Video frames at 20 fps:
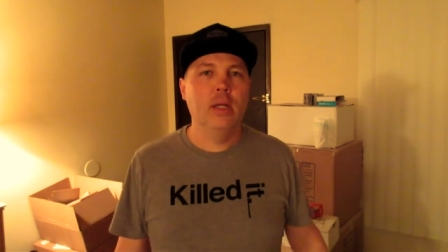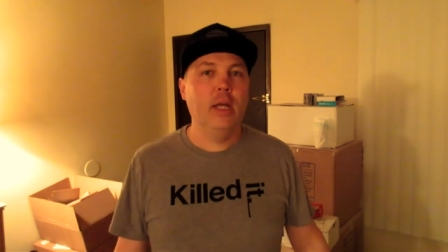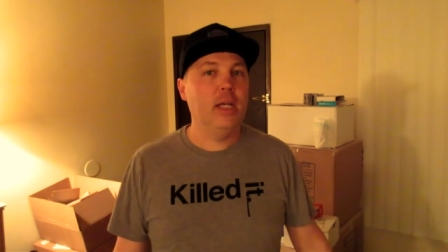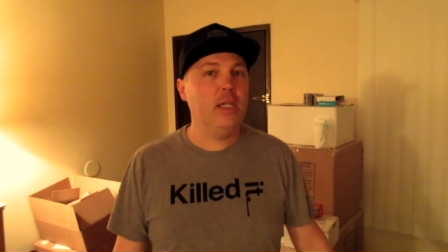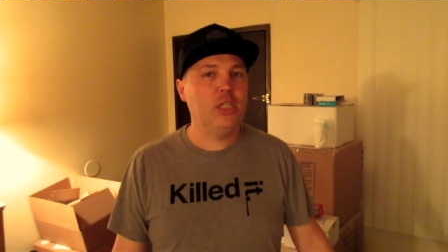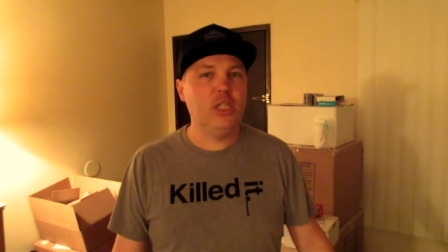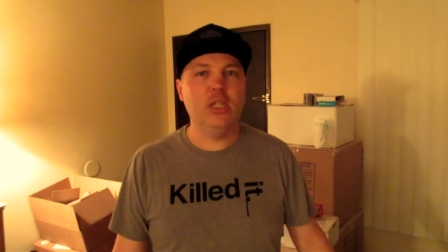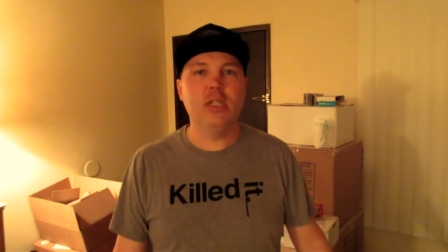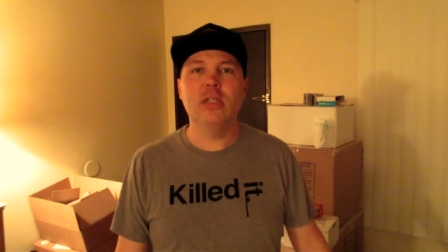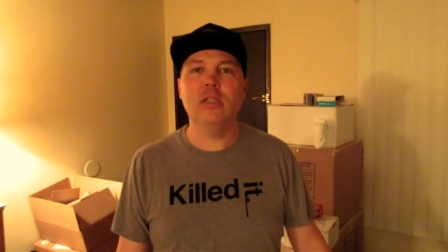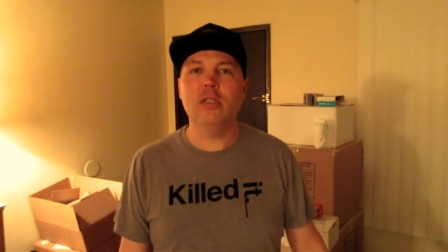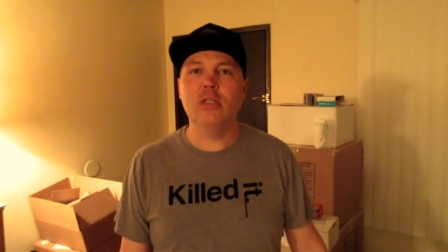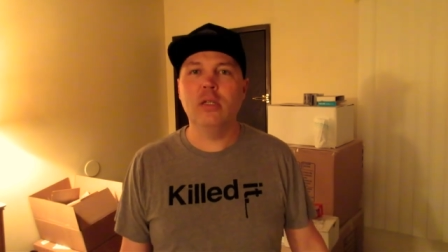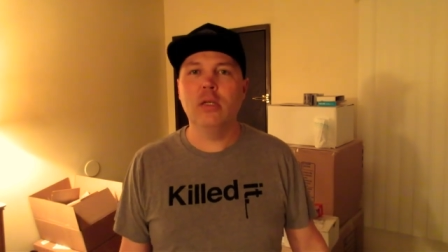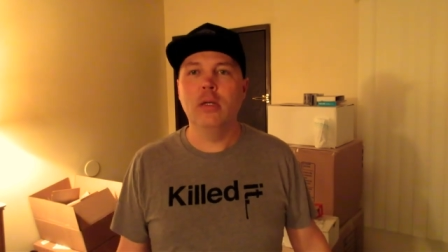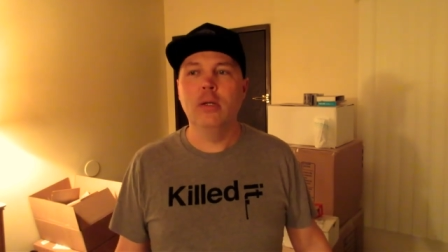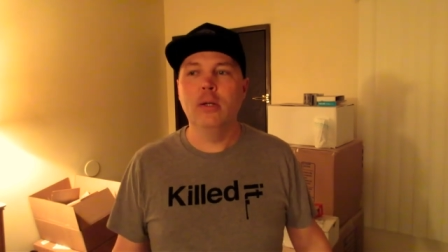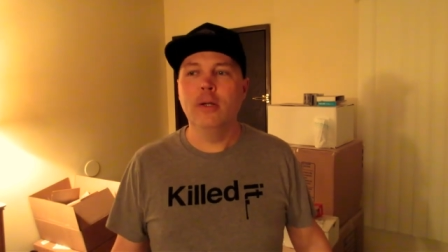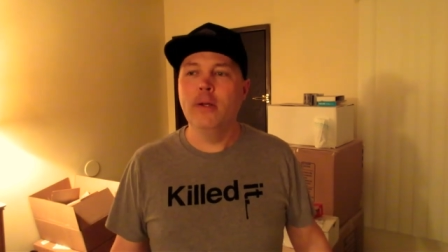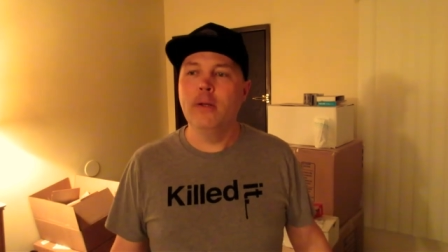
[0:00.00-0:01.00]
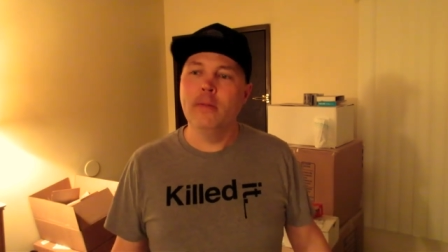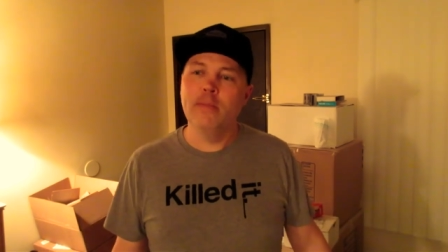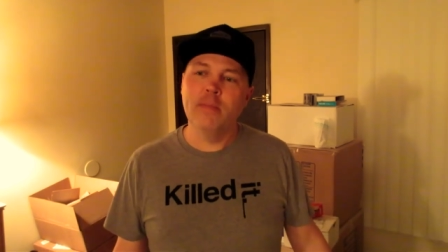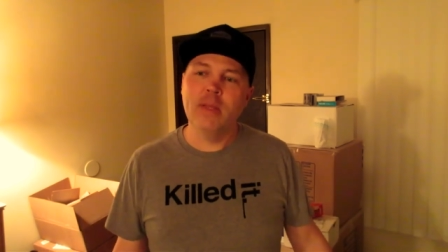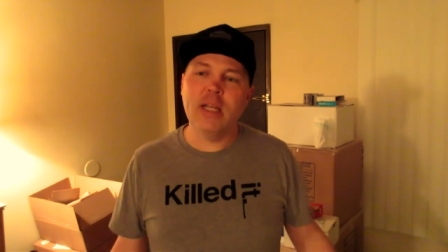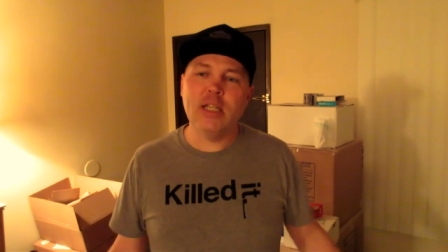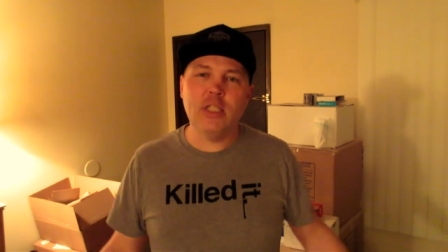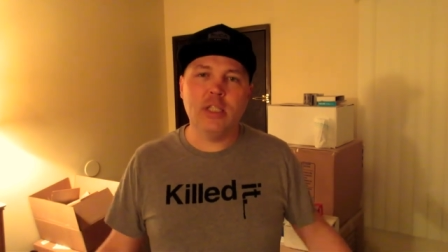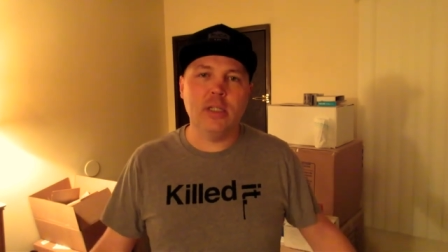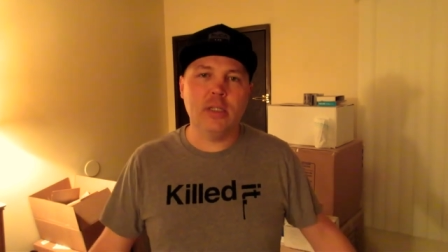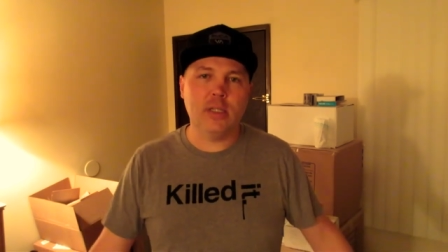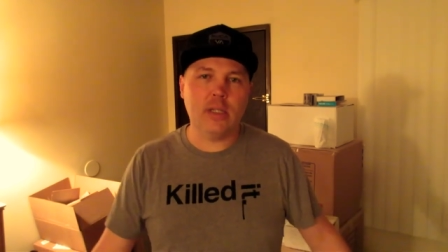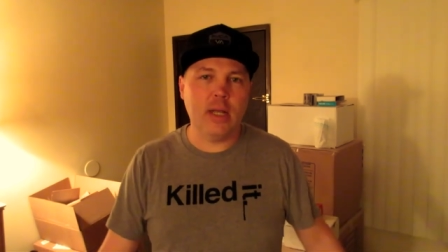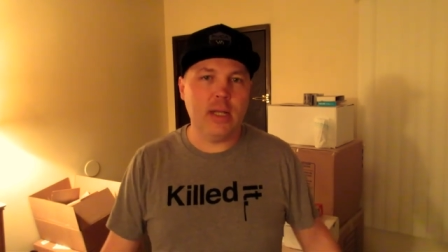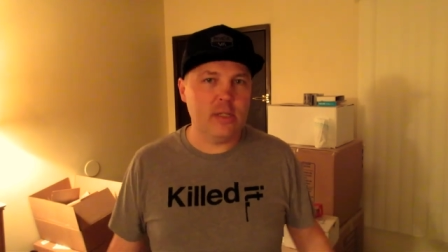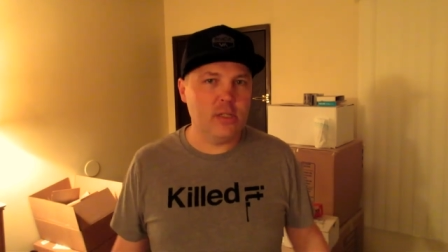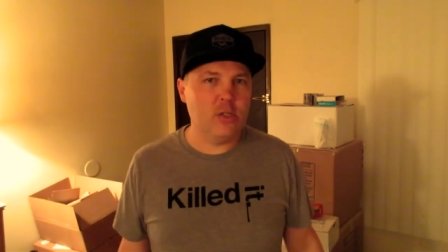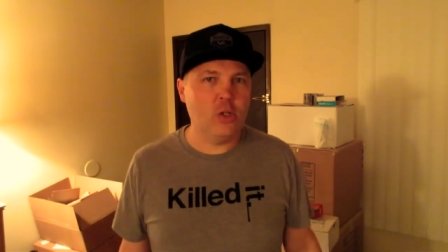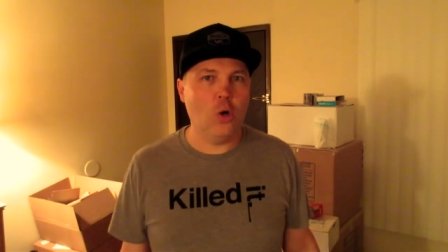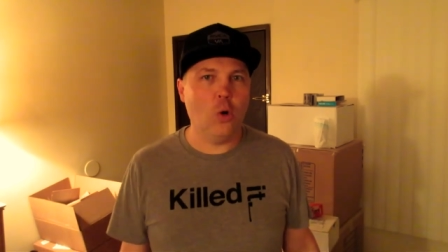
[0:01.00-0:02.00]
That shit is, that shit's
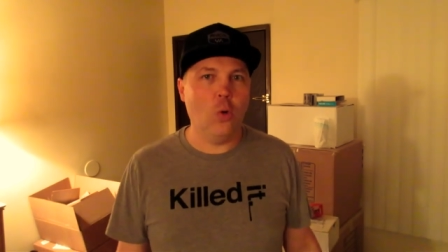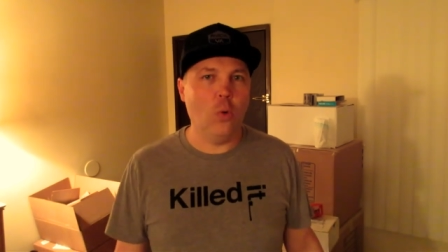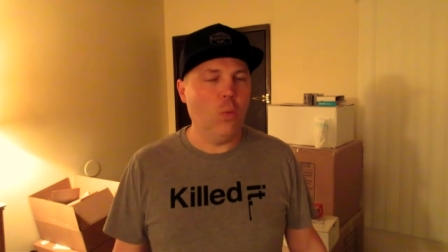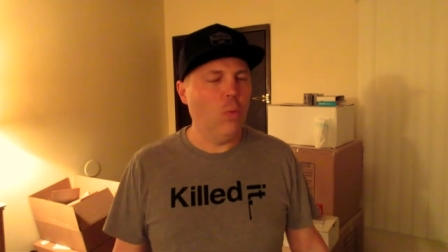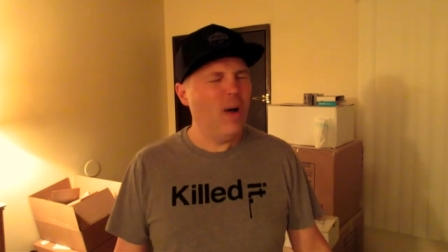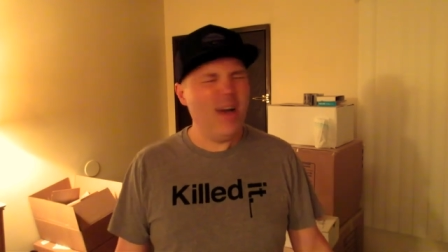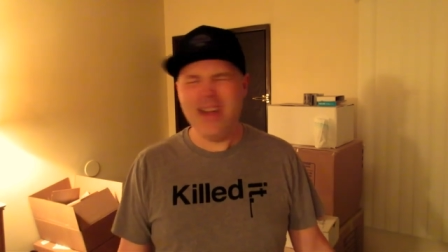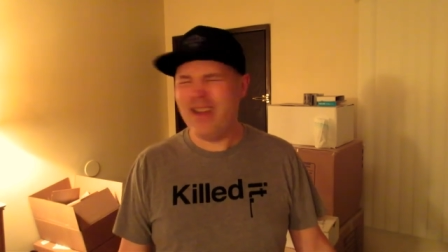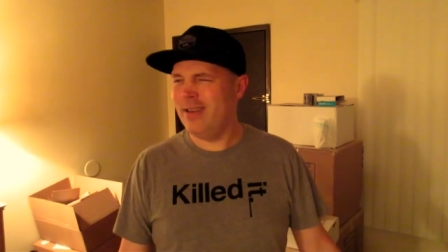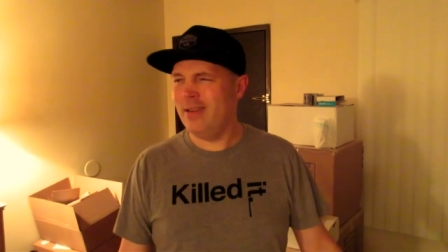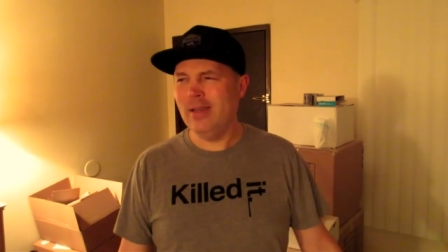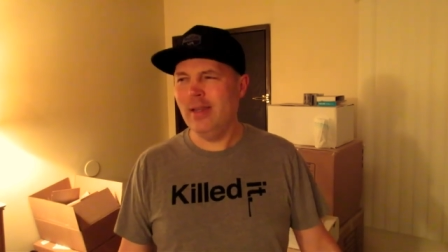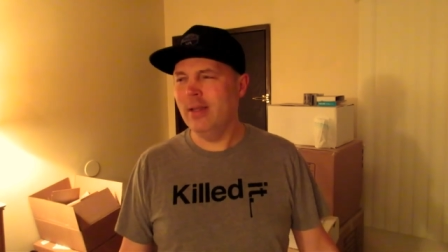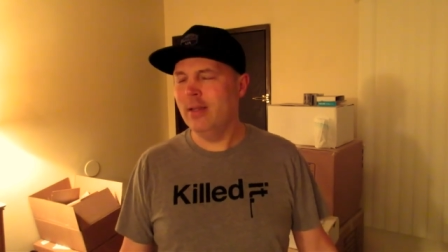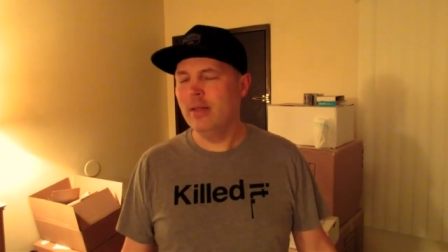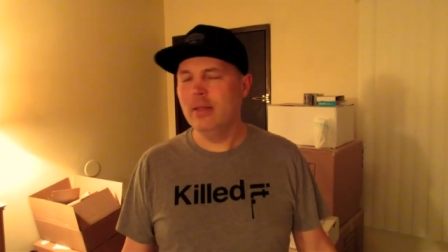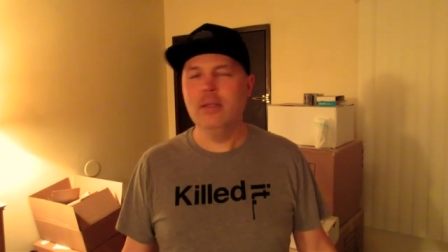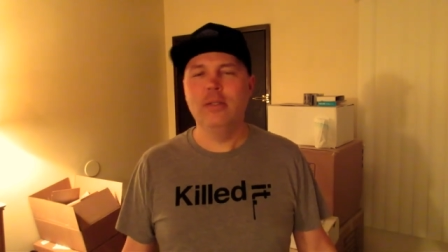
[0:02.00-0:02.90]
got soul. What?